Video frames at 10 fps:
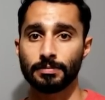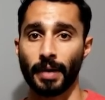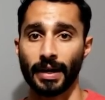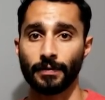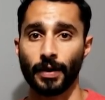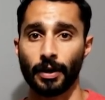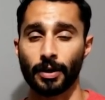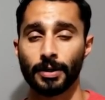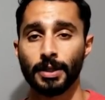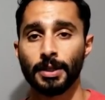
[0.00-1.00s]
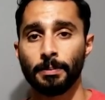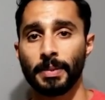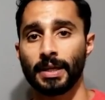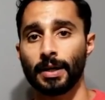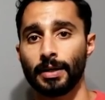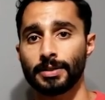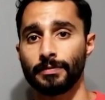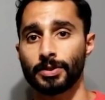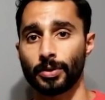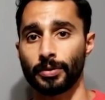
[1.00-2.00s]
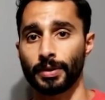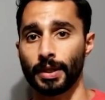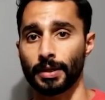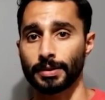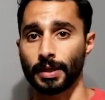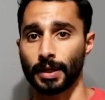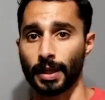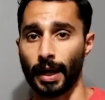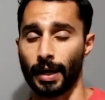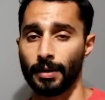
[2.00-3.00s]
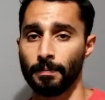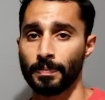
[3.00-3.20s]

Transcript: magnifier because of certain things like that.